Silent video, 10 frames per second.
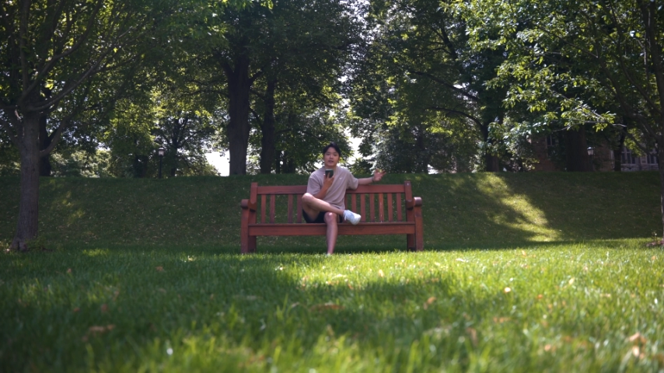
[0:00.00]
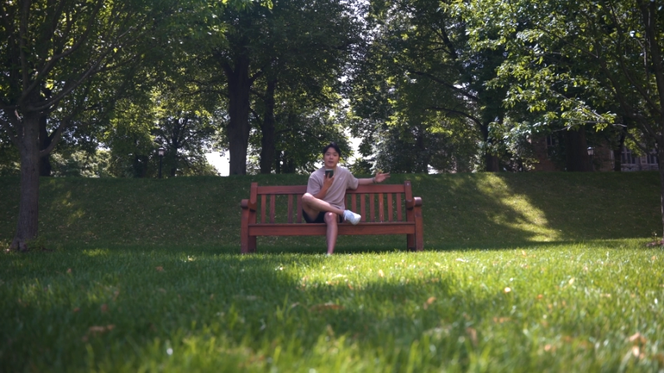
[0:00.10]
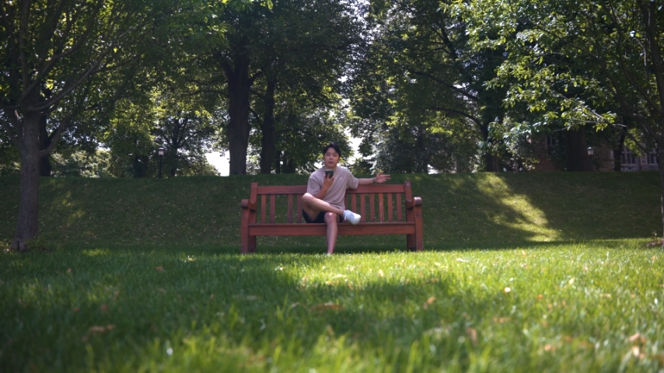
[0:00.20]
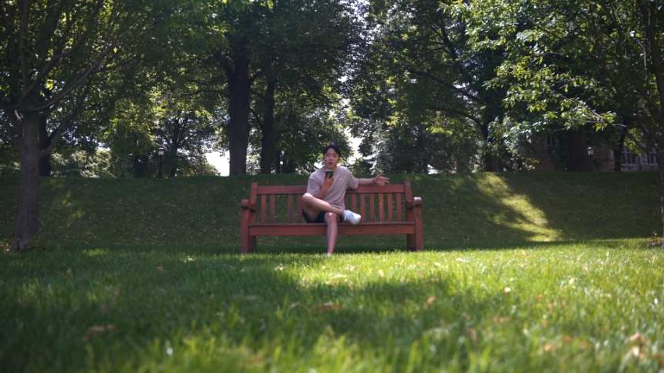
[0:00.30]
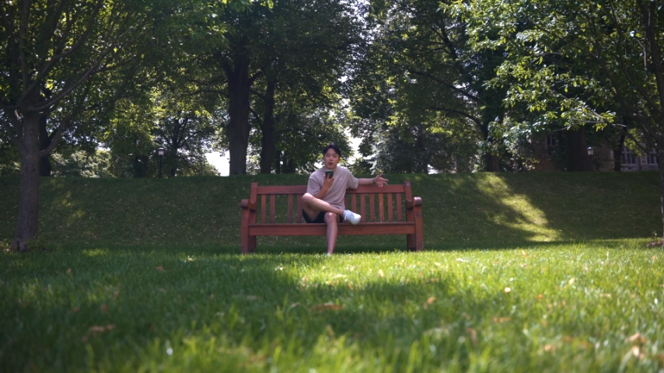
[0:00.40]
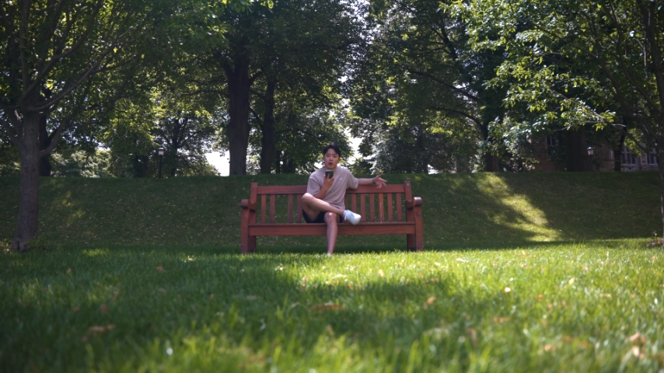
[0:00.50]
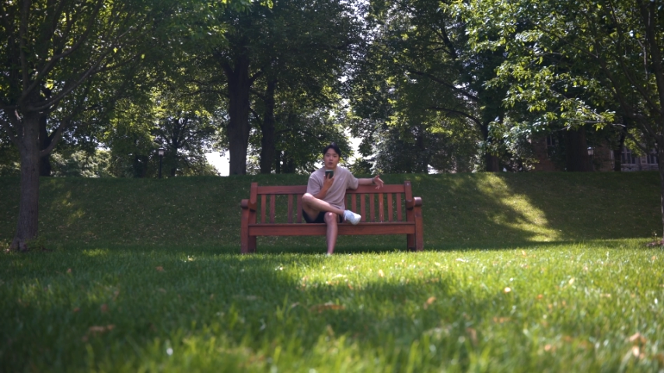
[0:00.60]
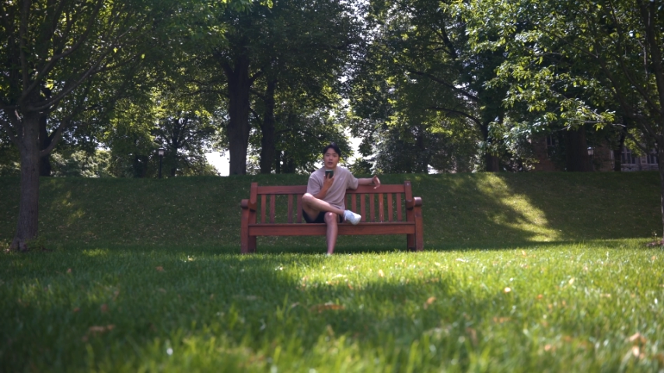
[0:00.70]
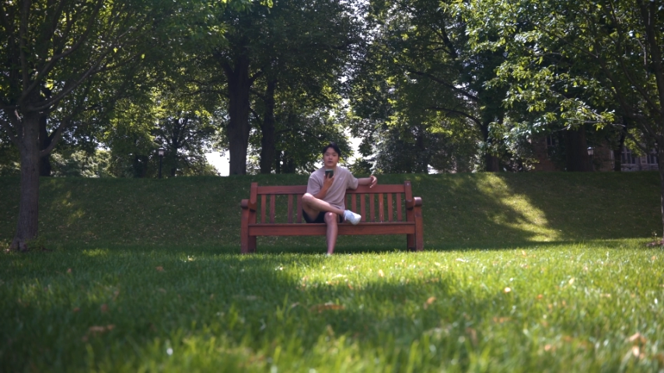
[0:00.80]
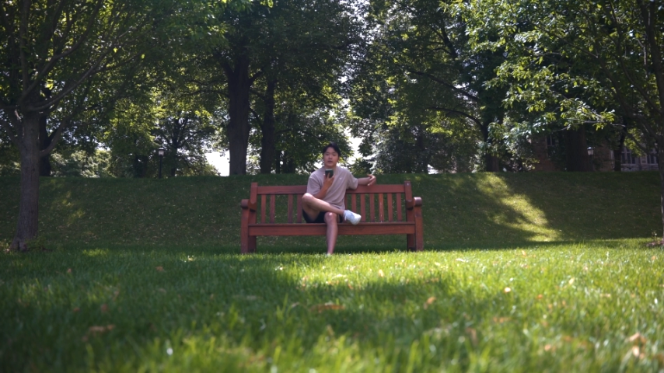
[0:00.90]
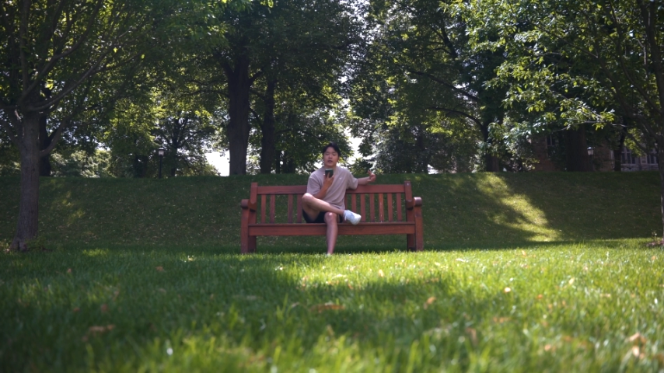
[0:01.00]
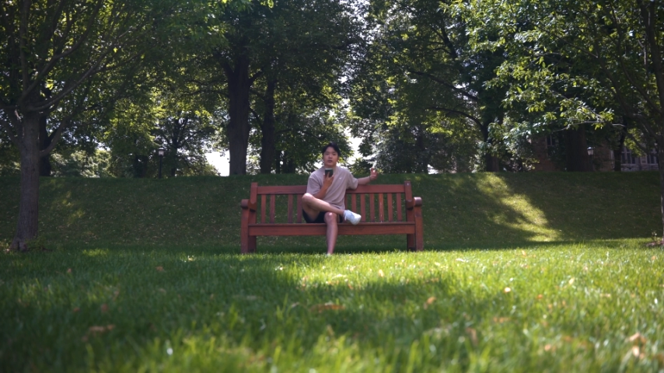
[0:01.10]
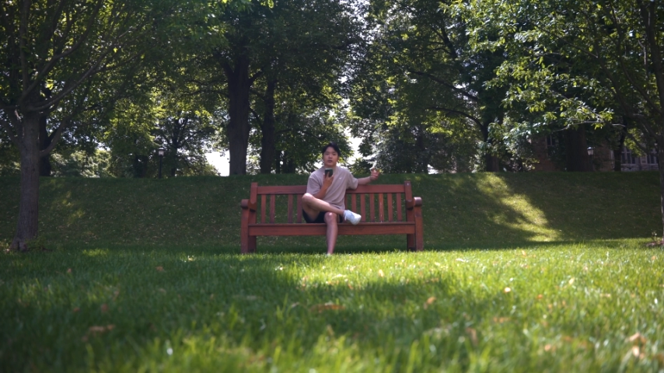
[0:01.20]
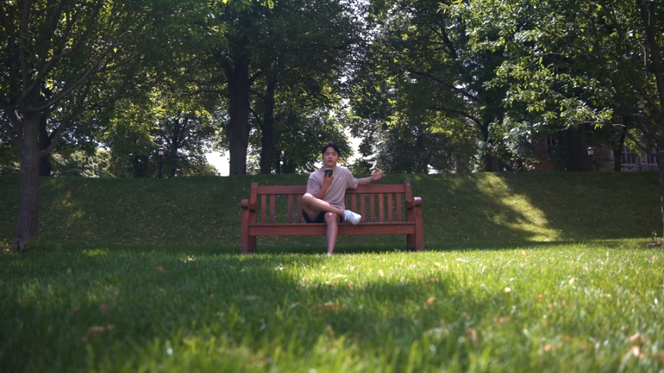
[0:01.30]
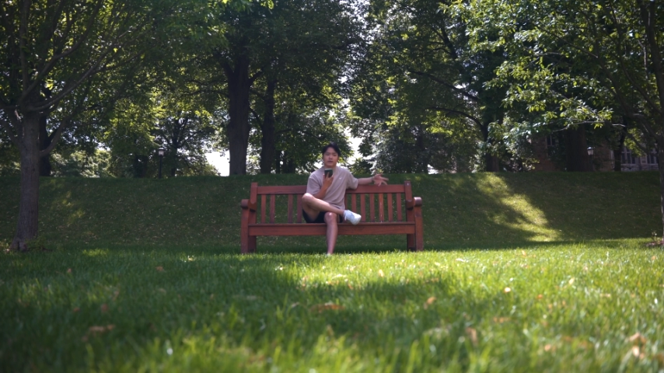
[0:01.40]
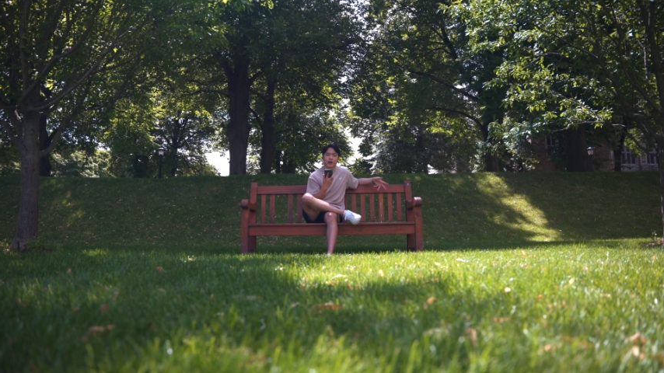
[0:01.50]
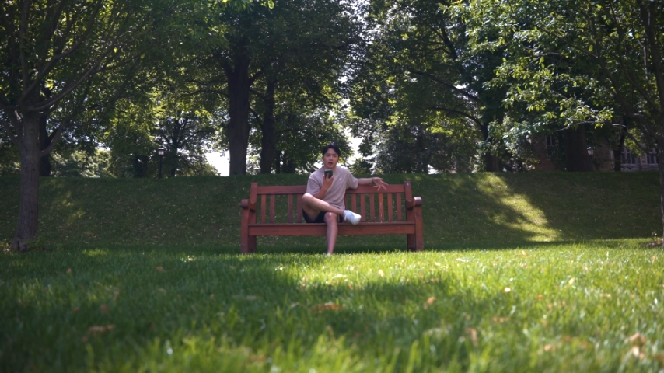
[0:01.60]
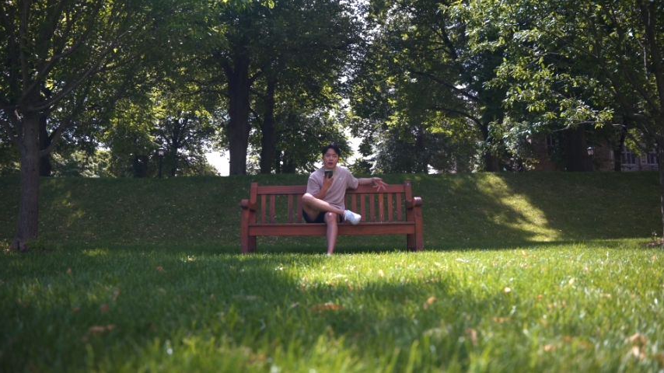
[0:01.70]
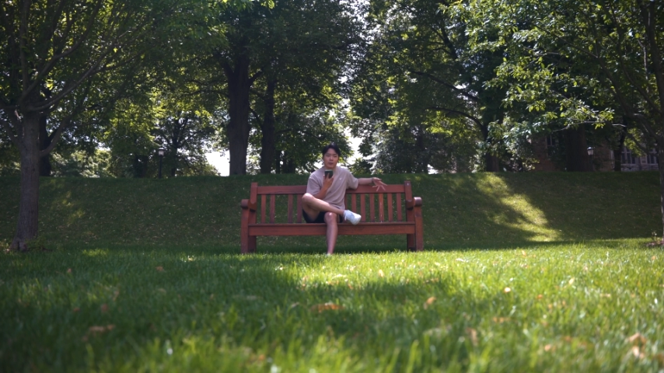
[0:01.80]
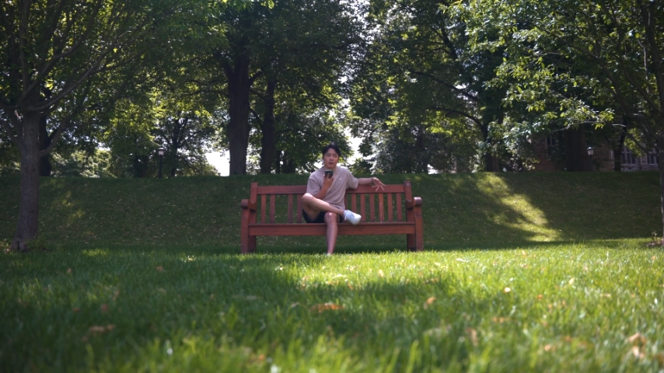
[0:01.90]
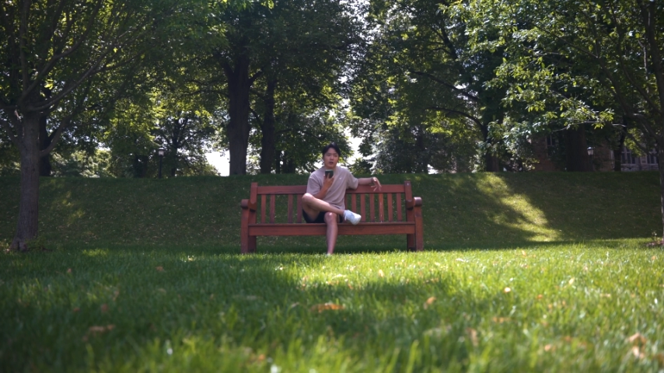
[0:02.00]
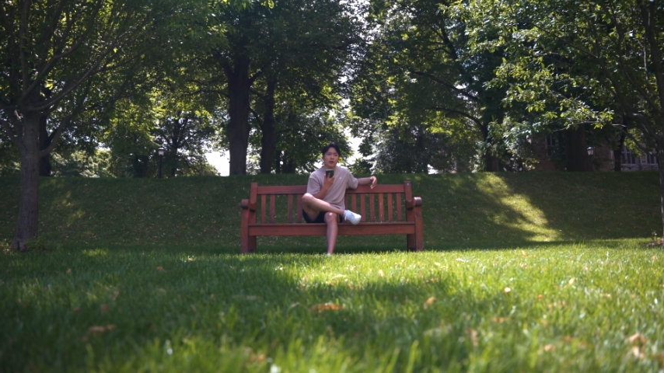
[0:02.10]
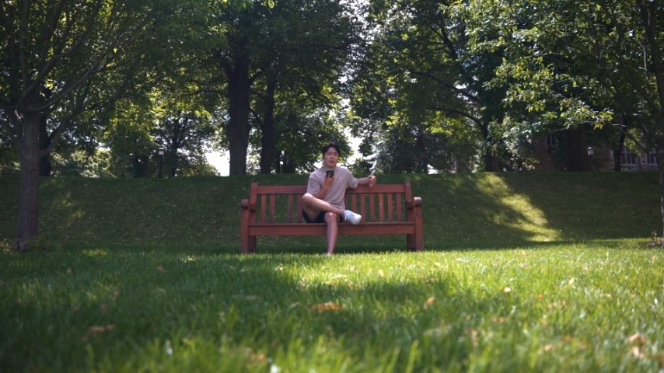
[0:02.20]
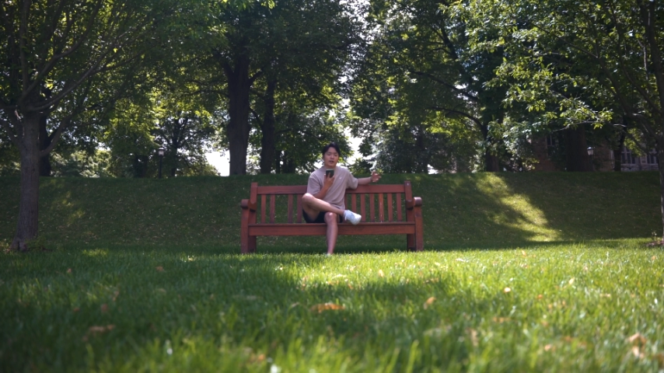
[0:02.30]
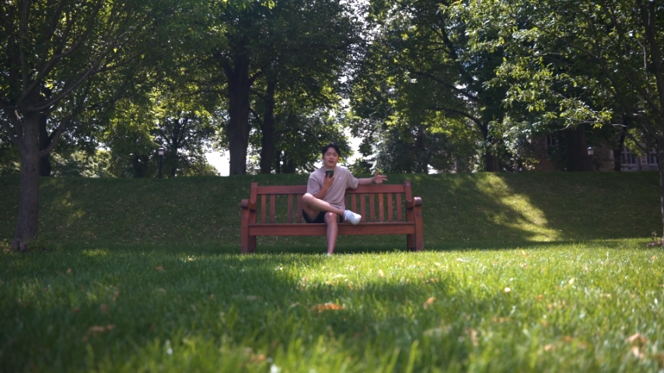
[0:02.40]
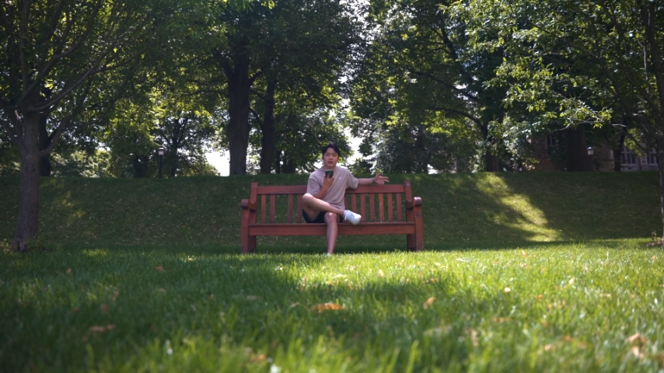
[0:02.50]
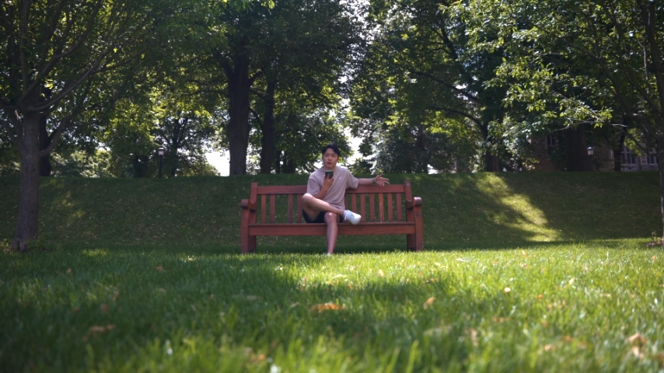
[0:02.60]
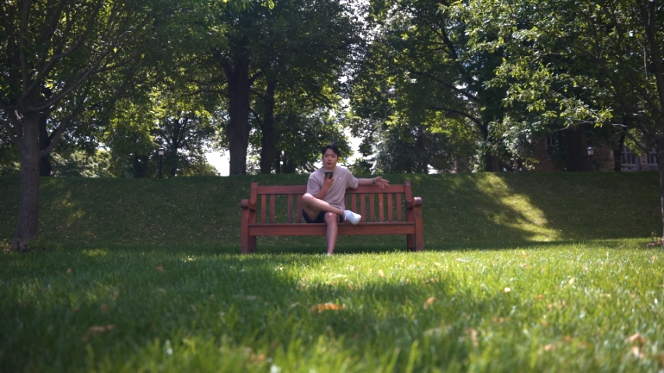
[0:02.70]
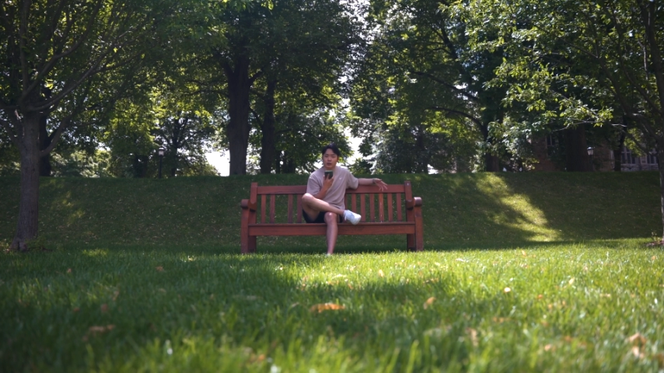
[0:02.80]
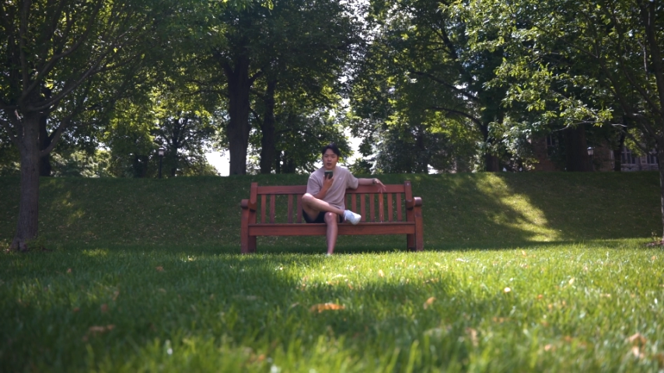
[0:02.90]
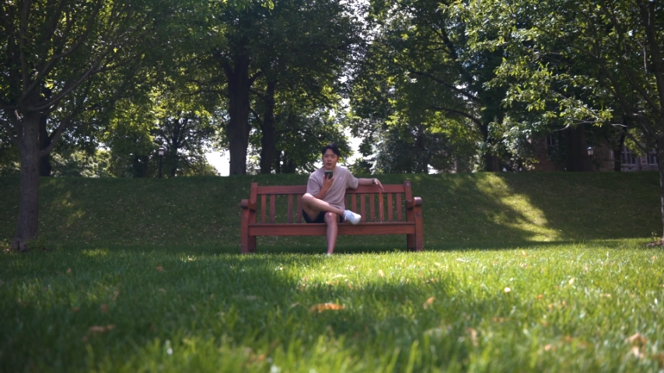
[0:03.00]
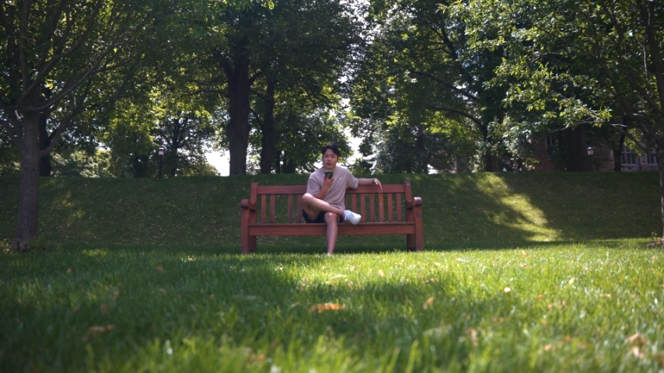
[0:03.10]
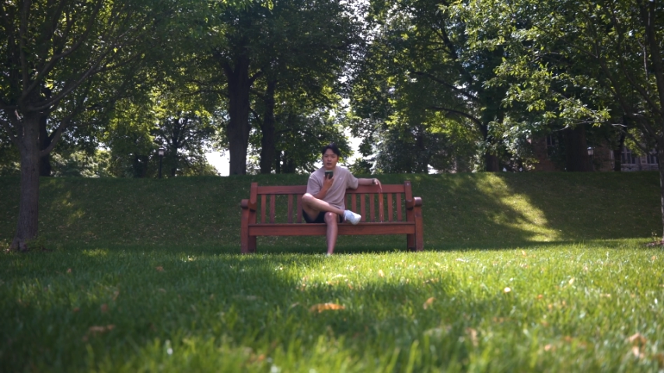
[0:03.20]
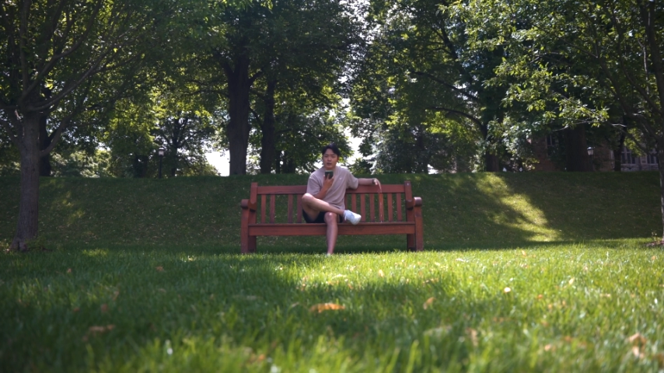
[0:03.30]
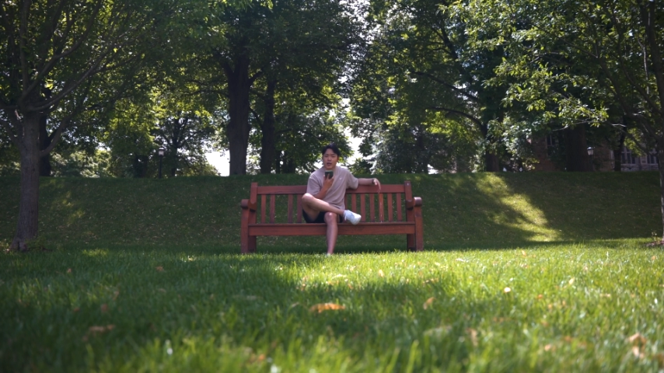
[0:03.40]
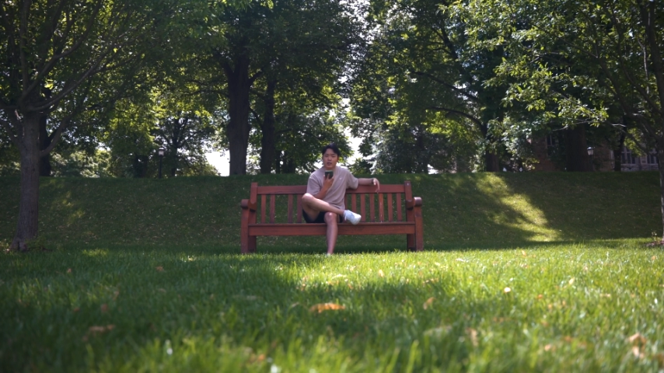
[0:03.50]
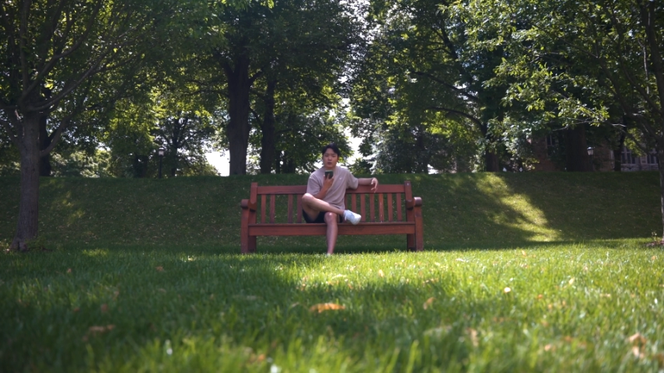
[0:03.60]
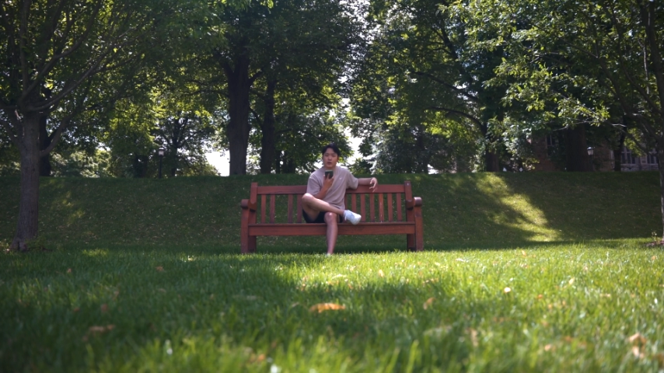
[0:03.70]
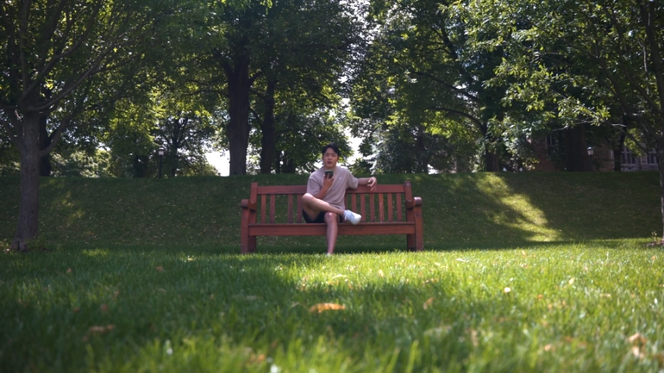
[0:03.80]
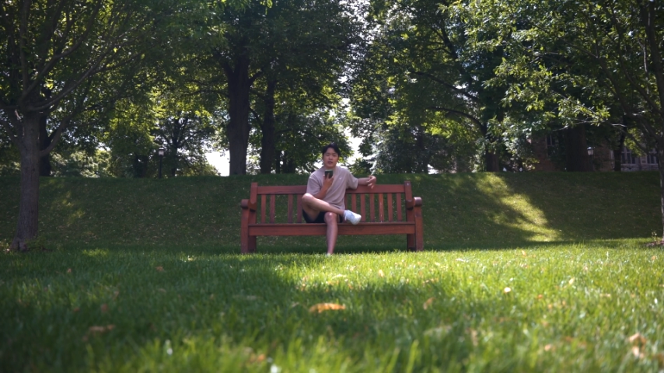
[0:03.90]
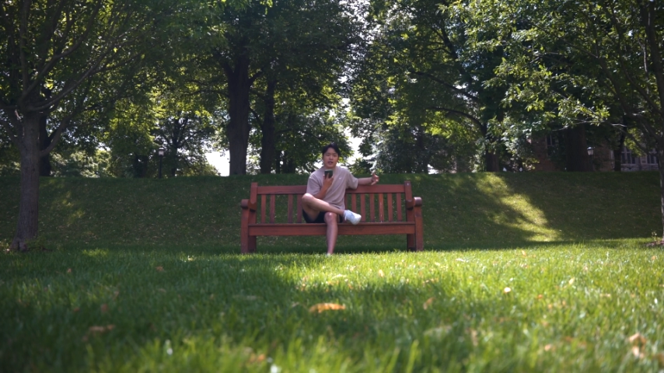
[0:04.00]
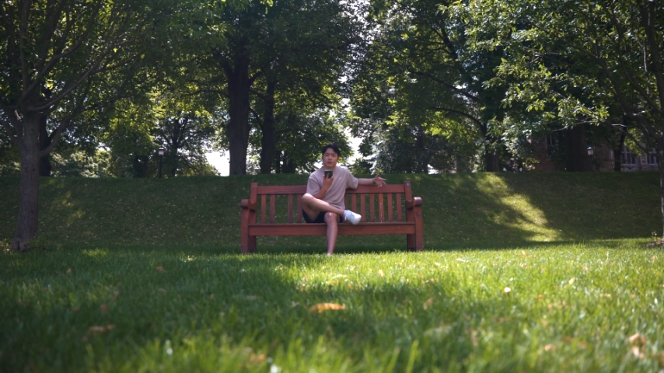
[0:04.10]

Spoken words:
(no speaker visible)